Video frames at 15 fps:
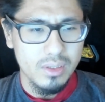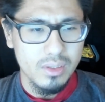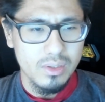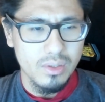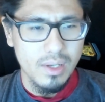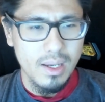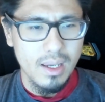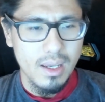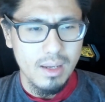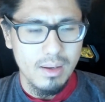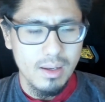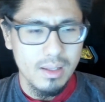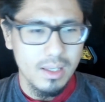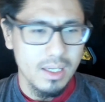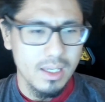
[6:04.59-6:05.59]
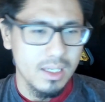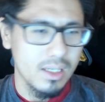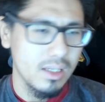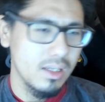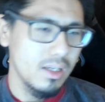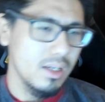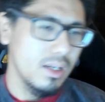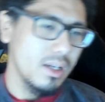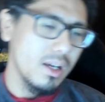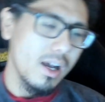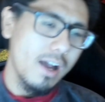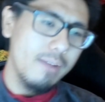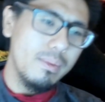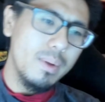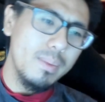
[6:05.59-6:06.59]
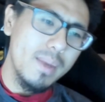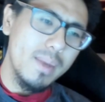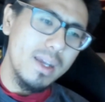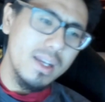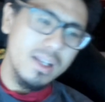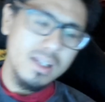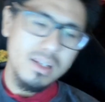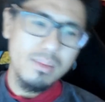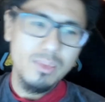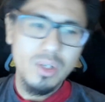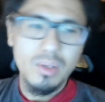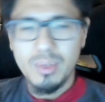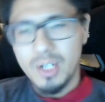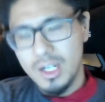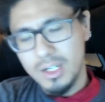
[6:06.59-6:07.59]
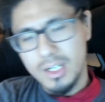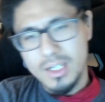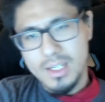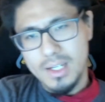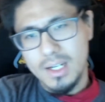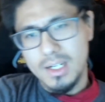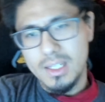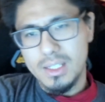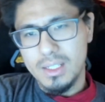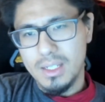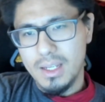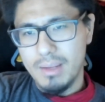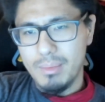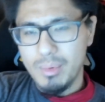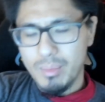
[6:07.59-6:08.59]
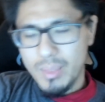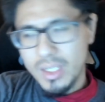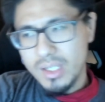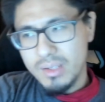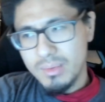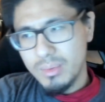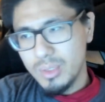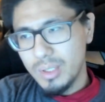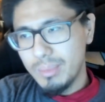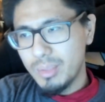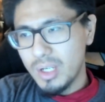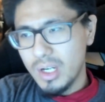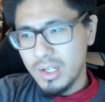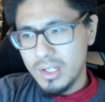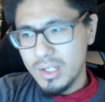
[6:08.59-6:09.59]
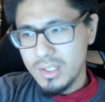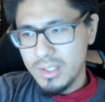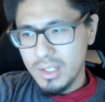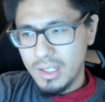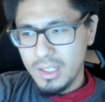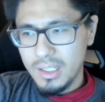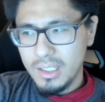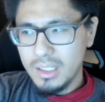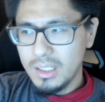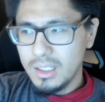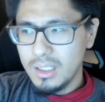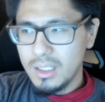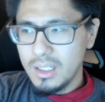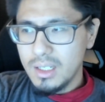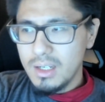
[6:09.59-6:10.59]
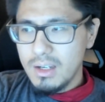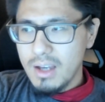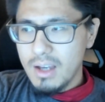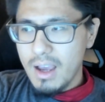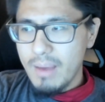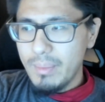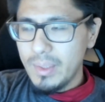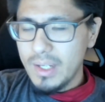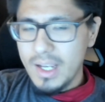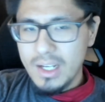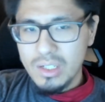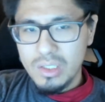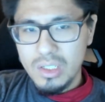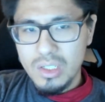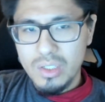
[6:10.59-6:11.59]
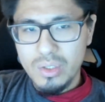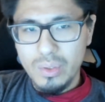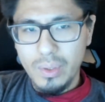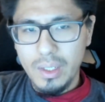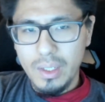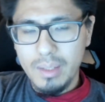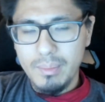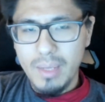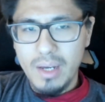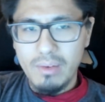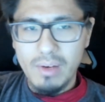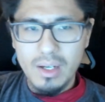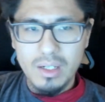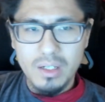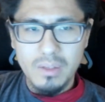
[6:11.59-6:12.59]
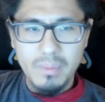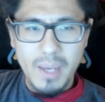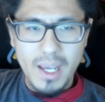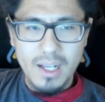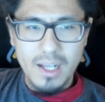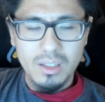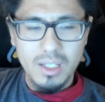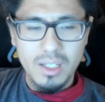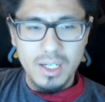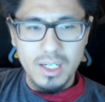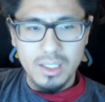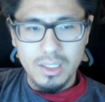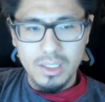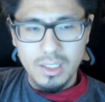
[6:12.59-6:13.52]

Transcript: but I, I like, I've been making some good progress, honestly. I've been making some good progress. Uh, I've been actually doing my record backlog.